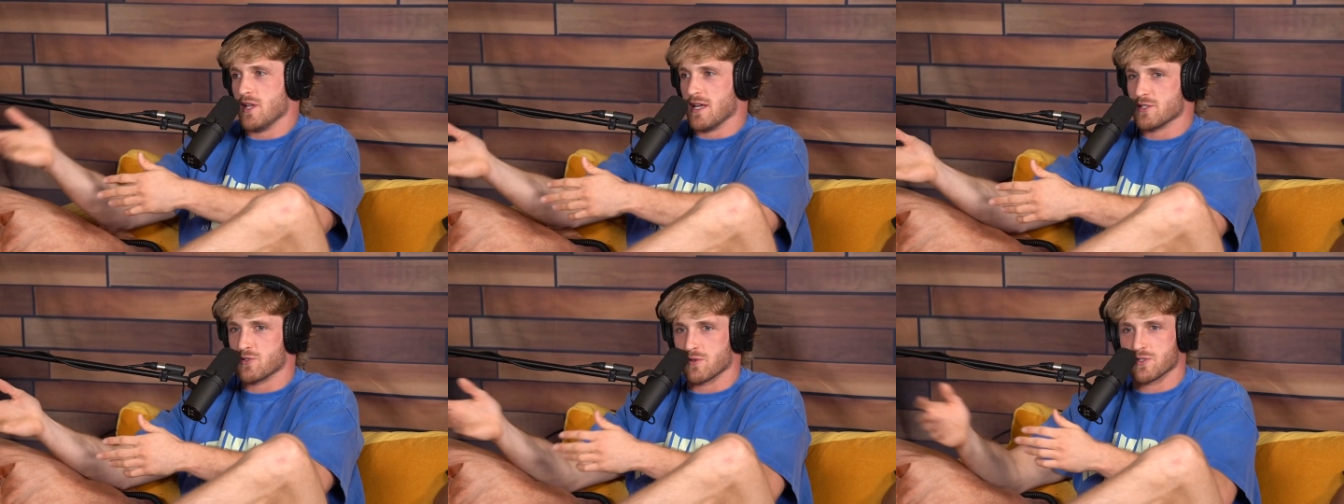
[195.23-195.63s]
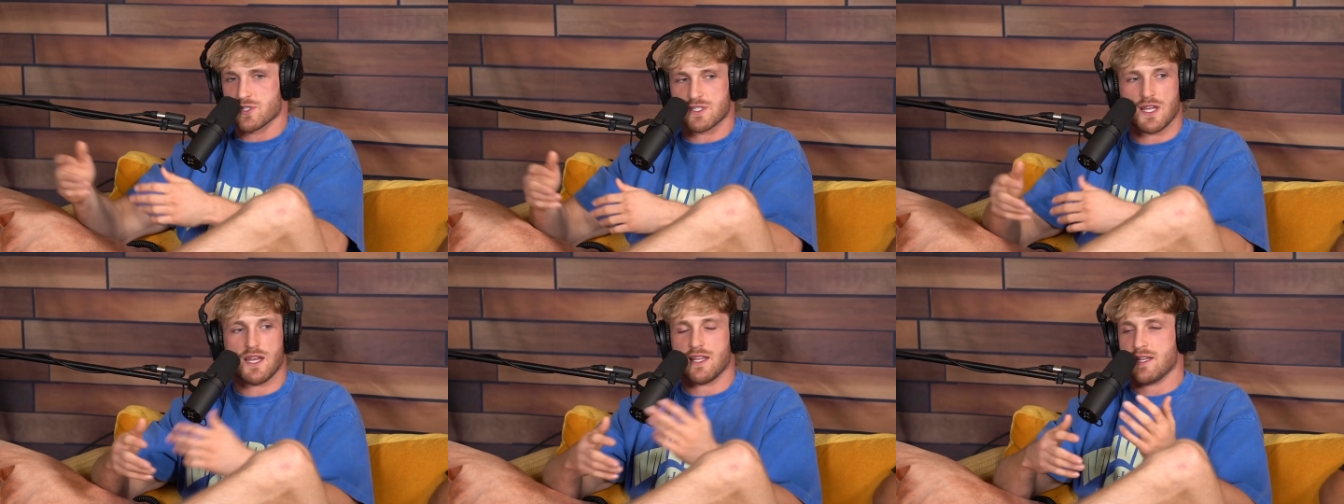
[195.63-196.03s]
as Georgia
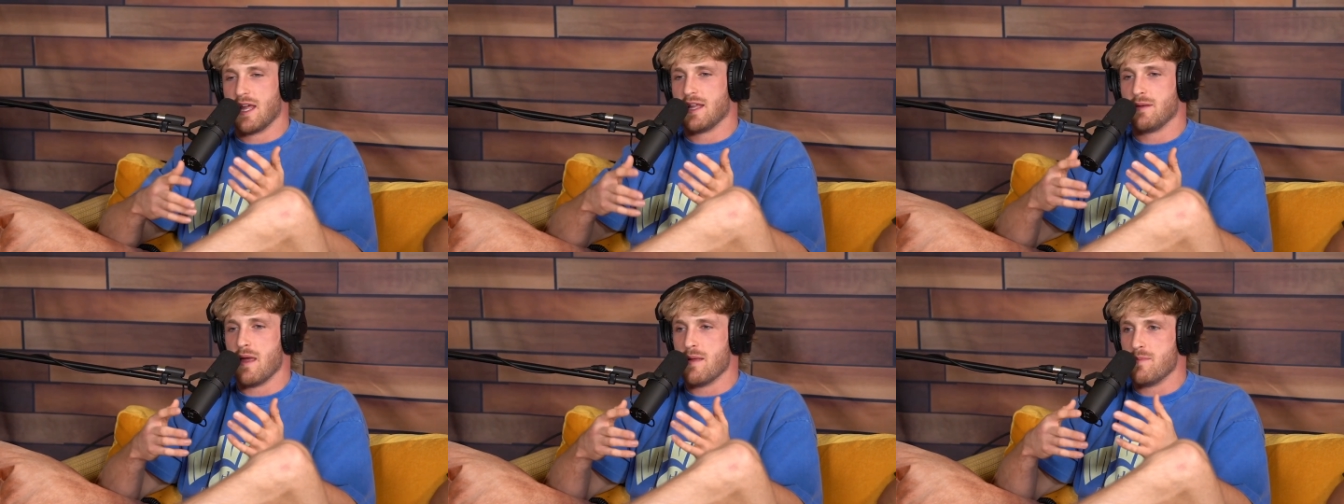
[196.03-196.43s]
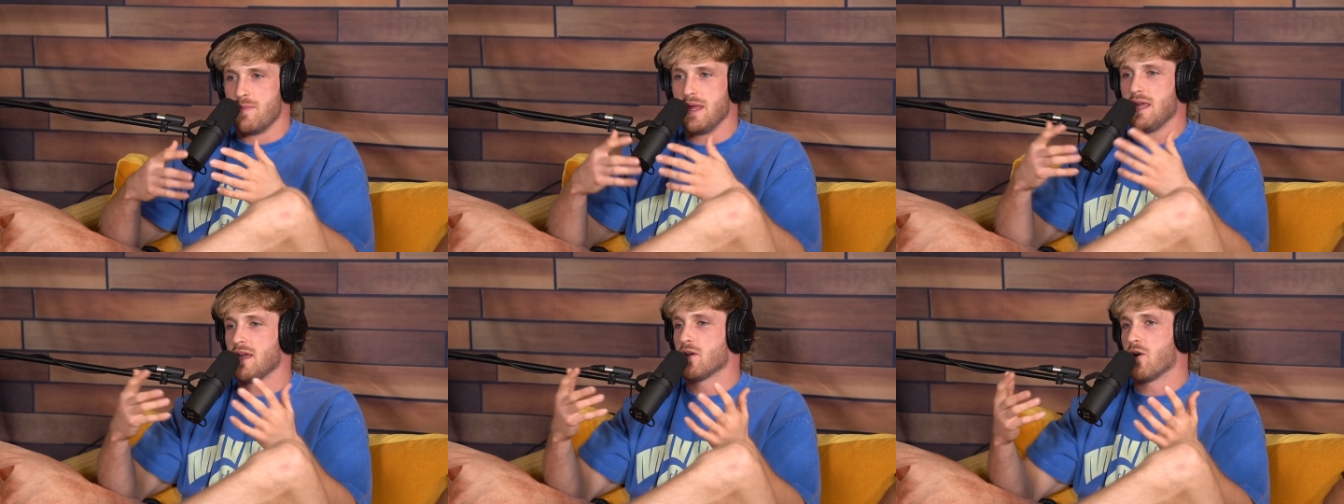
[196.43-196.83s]
said, and, and and
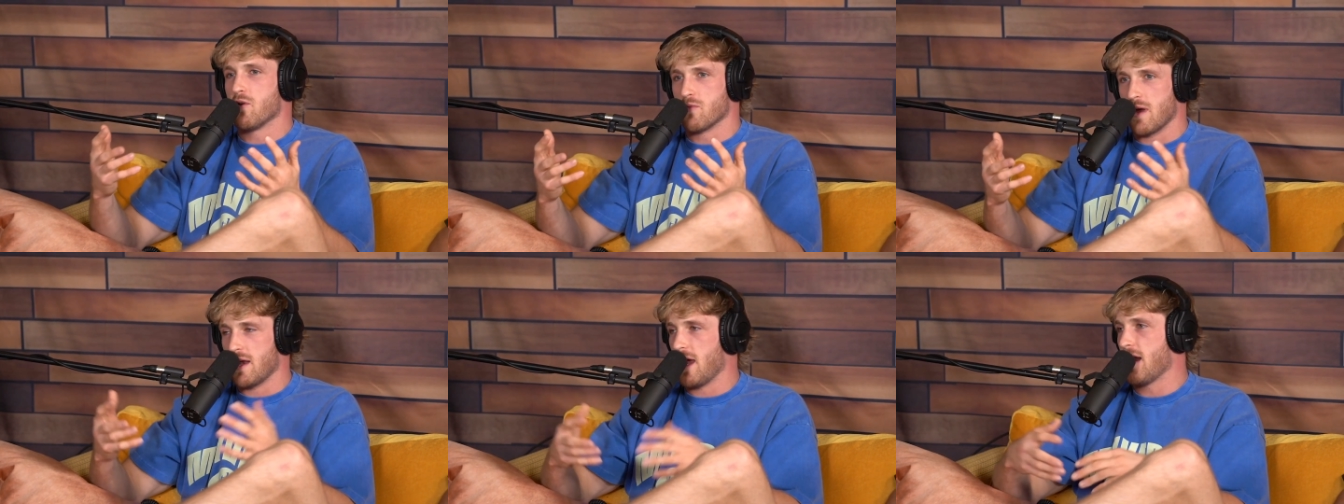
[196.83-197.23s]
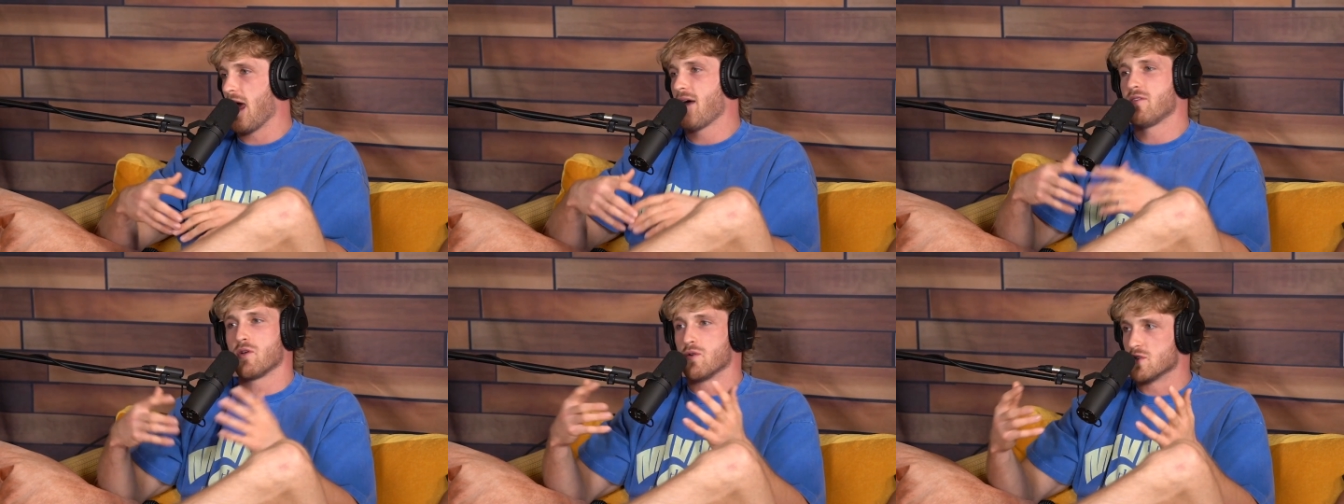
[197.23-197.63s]
being a redhead,
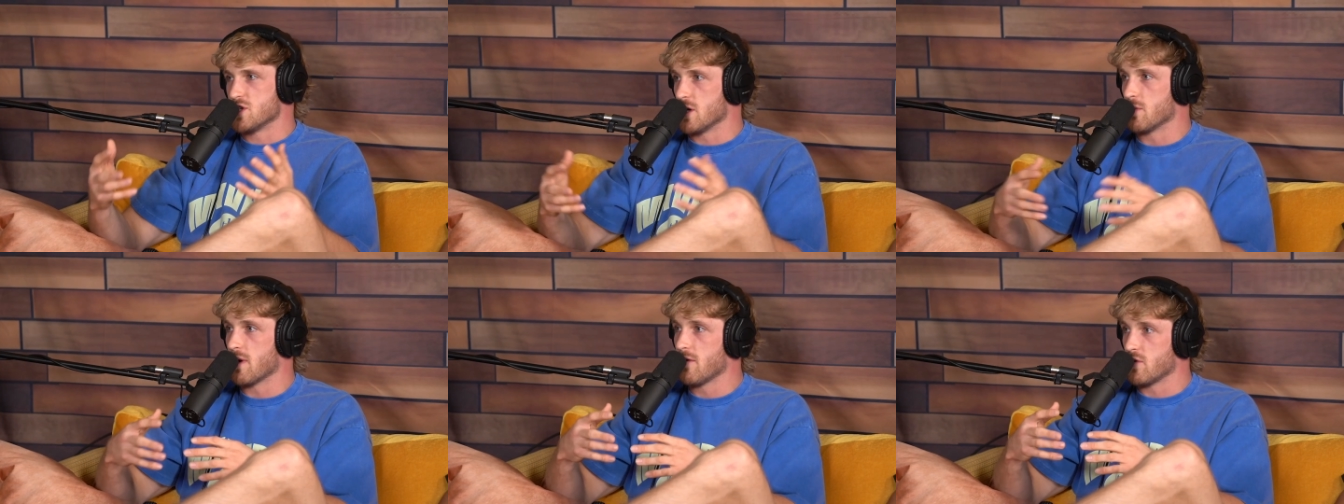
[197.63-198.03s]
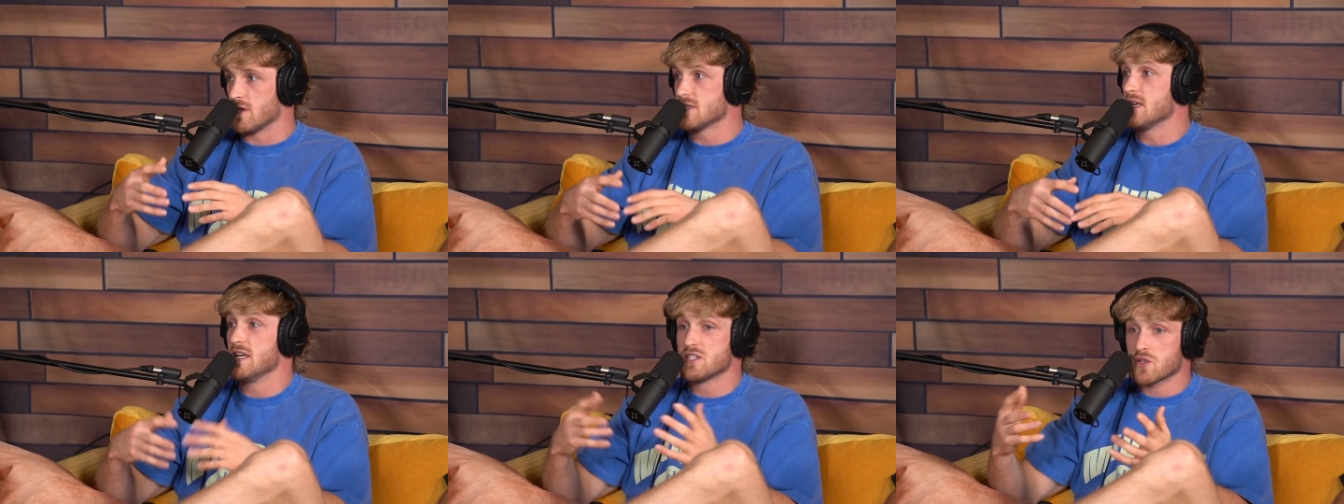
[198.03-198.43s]
having orange hair, whatever it
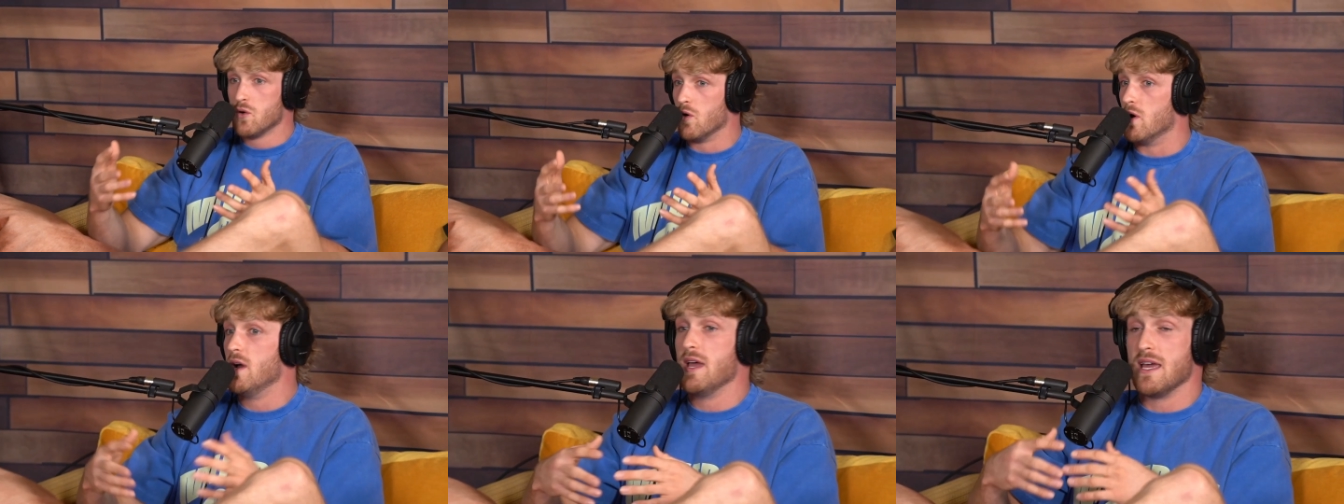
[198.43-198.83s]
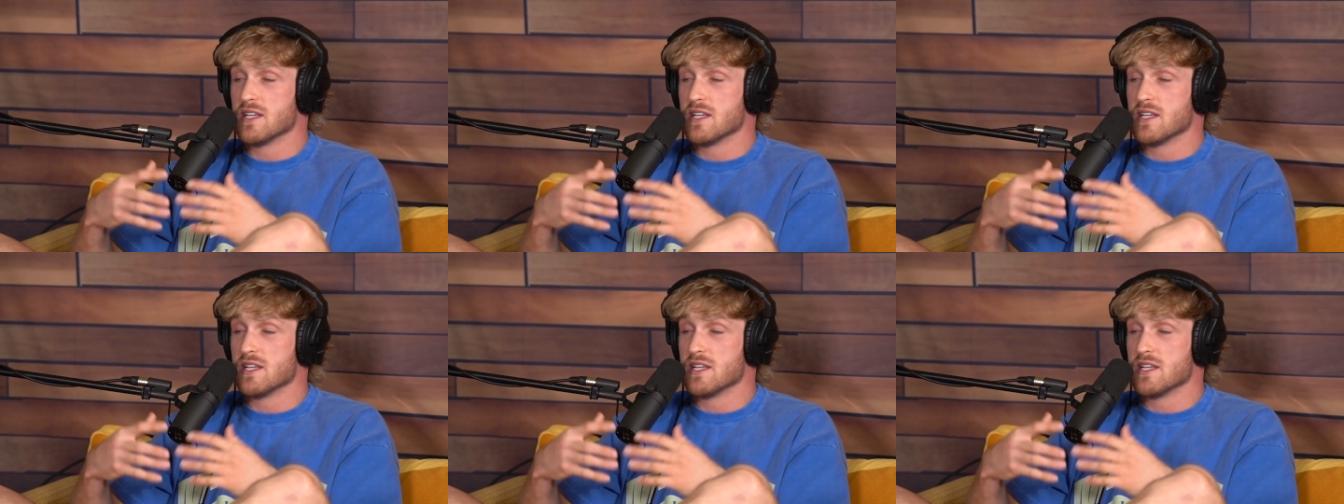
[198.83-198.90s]
is, is cool.